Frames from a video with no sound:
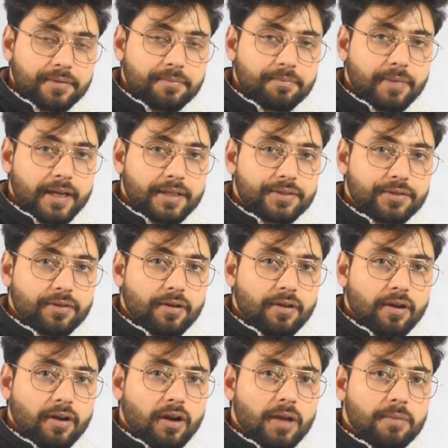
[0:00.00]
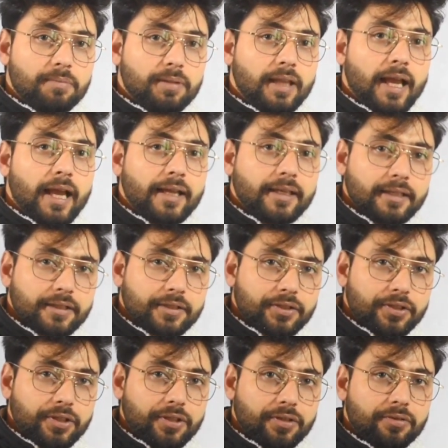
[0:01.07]
but I'm planning
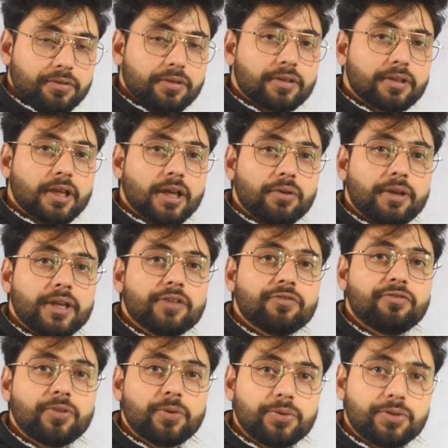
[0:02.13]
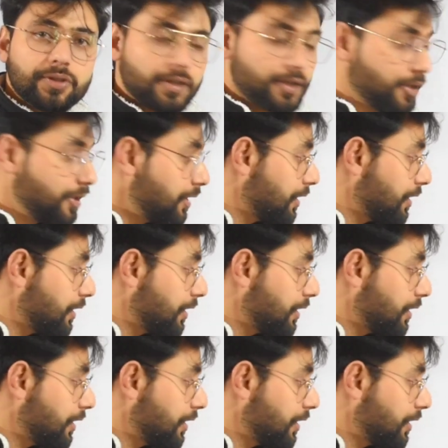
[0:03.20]
to go in future.